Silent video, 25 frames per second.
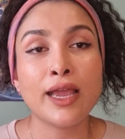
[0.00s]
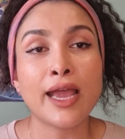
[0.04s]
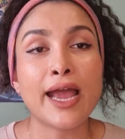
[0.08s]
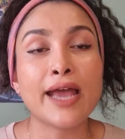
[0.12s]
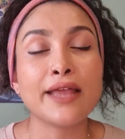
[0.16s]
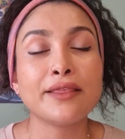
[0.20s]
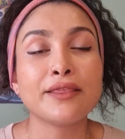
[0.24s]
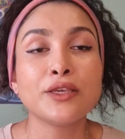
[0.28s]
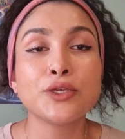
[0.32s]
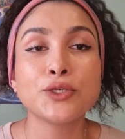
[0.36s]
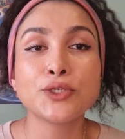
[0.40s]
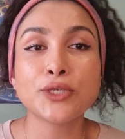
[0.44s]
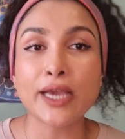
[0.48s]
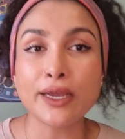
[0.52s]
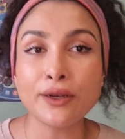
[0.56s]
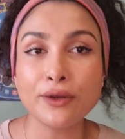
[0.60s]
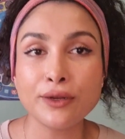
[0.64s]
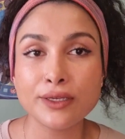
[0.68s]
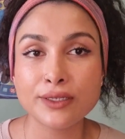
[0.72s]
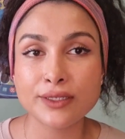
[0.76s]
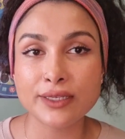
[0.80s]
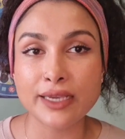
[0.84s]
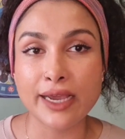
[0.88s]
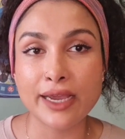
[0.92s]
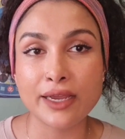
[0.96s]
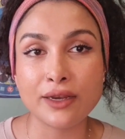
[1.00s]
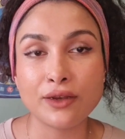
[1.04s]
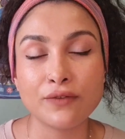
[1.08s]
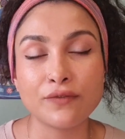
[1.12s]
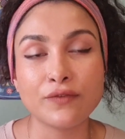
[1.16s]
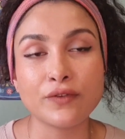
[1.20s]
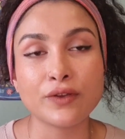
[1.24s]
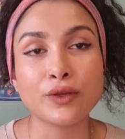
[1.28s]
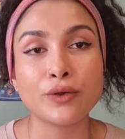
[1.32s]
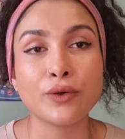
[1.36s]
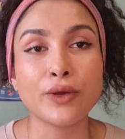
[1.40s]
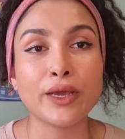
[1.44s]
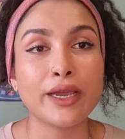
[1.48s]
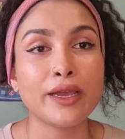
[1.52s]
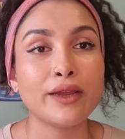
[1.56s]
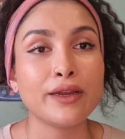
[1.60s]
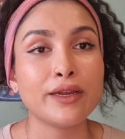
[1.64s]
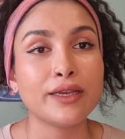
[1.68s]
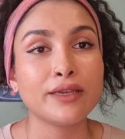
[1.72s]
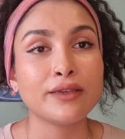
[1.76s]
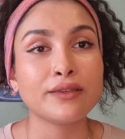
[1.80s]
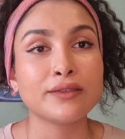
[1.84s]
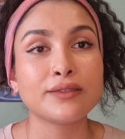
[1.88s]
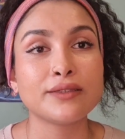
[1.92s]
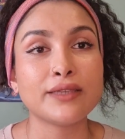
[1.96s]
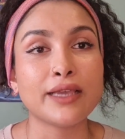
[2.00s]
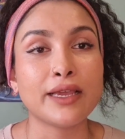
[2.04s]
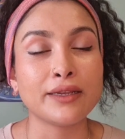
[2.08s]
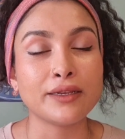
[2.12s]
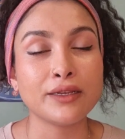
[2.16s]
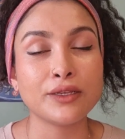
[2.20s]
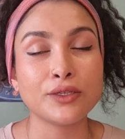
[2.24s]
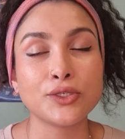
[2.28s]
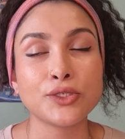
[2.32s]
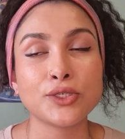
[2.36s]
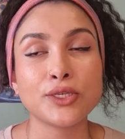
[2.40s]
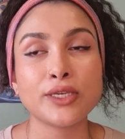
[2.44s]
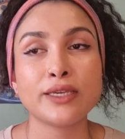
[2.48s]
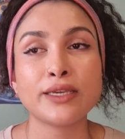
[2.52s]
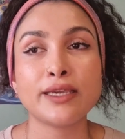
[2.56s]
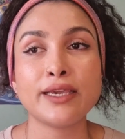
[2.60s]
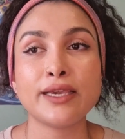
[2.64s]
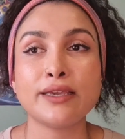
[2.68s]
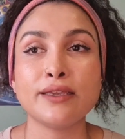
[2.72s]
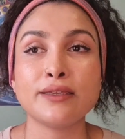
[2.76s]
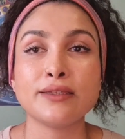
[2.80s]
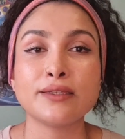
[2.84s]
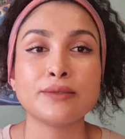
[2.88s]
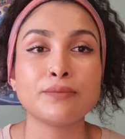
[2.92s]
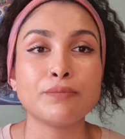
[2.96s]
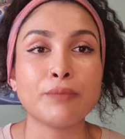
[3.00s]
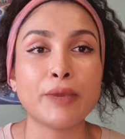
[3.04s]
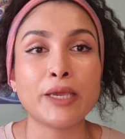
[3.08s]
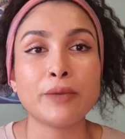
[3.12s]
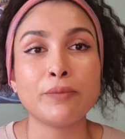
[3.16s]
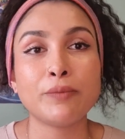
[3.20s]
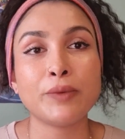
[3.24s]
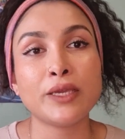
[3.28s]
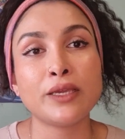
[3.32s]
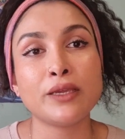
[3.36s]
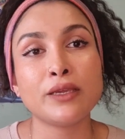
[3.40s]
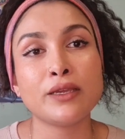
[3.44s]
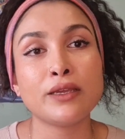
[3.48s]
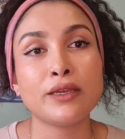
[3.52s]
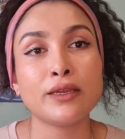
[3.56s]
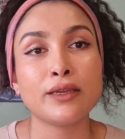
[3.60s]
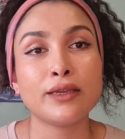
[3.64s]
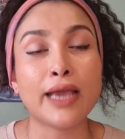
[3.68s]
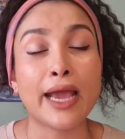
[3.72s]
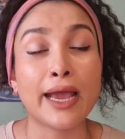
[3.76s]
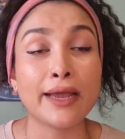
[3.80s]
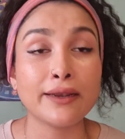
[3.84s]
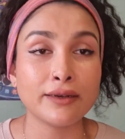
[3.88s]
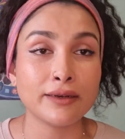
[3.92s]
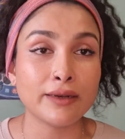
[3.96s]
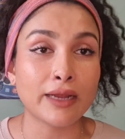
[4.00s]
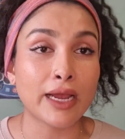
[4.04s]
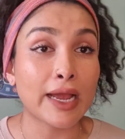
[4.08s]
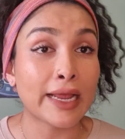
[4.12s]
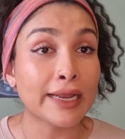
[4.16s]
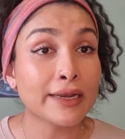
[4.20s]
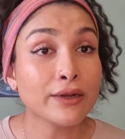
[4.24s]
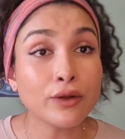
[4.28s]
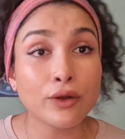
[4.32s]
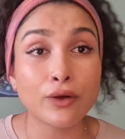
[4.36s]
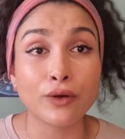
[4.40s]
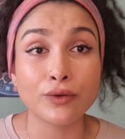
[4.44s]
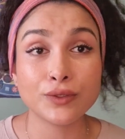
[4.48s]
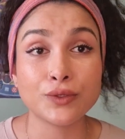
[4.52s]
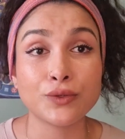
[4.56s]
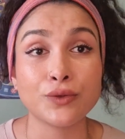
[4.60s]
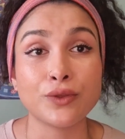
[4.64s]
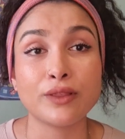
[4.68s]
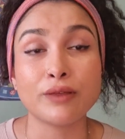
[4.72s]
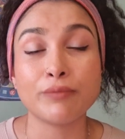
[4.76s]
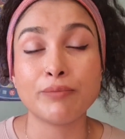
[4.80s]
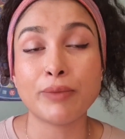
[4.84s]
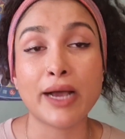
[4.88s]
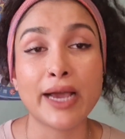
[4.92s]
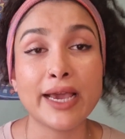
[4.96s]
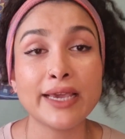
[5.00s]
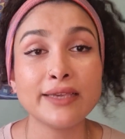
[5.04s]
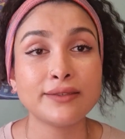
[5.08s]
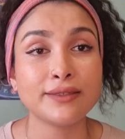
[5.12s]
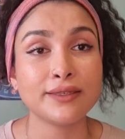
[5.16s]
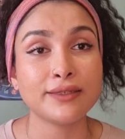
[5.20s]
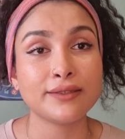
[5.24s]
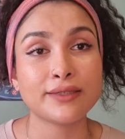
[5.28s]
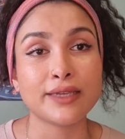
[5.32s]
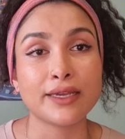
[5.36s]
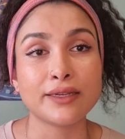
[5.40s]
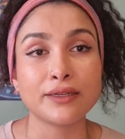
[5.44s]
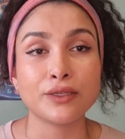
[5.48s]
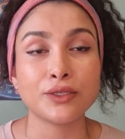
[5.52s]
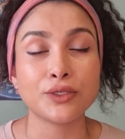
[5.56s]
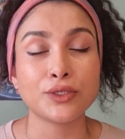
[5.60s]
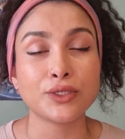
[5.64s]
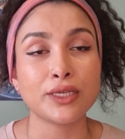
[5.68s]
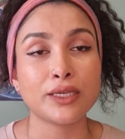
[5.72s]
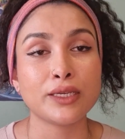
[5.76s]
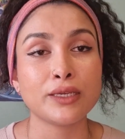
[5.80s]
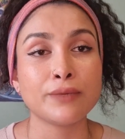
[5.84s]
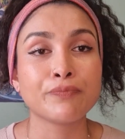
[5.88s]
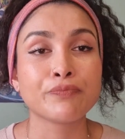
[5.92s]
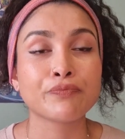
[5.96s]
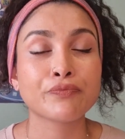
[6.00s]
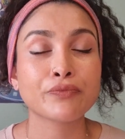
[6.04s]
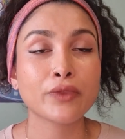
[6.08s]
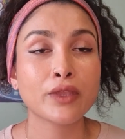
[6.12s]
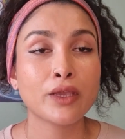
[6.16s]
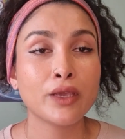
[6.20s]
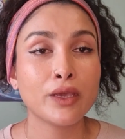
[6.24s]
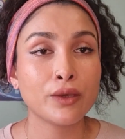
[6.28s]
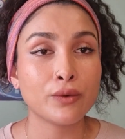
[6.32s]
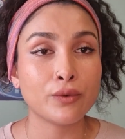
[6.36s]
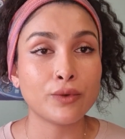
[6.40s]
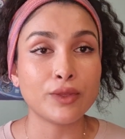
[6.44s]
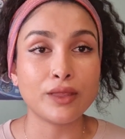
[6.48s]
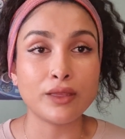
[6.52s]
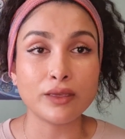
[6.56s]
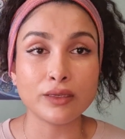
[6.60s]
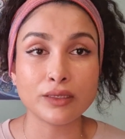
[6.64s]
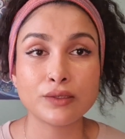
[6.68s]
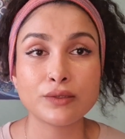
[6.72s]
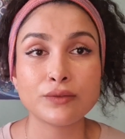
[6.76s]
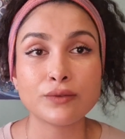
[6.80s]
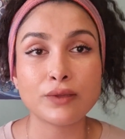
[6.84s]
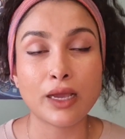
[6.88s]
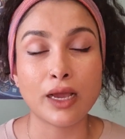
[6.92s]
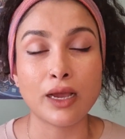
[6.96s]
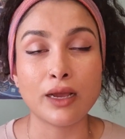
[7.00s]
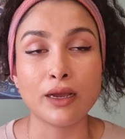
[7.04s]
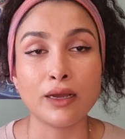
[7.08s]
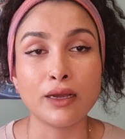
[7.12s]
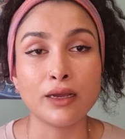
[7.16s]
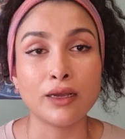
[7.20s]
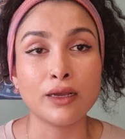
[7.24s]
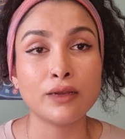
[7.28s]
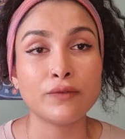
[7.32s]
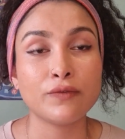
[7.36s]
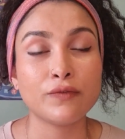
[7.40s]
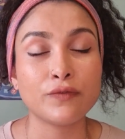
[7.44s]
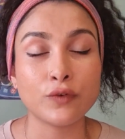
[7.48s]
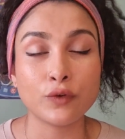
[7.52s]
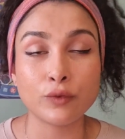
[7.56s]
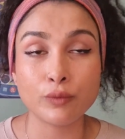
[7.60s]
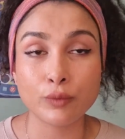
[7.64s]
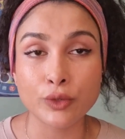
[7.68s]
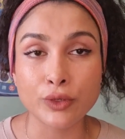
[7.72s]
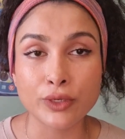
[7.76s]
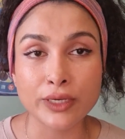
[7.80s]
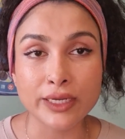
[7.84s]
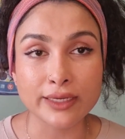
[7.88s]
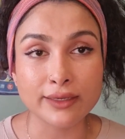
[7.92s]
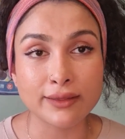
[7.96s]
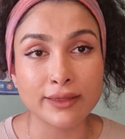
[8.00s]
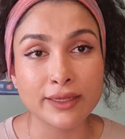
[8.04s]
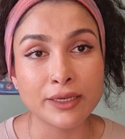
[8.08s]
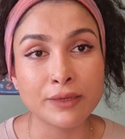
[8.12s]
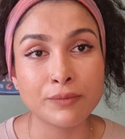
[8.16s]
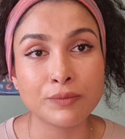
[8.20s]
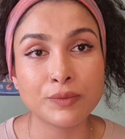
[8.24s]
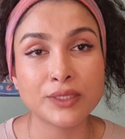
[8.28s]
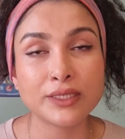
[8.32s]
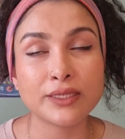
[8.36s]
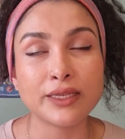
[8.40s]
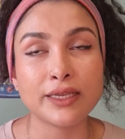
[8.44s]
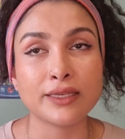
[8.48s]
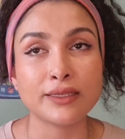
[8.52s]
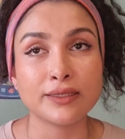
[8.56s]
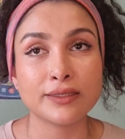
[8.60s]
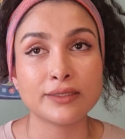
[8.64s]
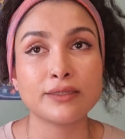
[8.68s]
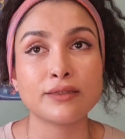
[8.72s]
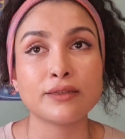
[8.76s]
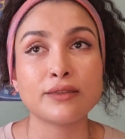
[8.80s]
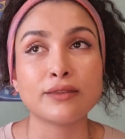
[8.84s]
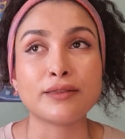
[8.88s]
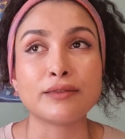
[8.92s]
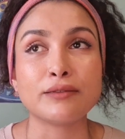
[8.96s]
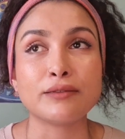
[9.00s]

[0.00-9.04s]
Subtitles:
And the shadow side of Aquarius energy is maybe, and also the Pisces energy with this full moon eclipse, is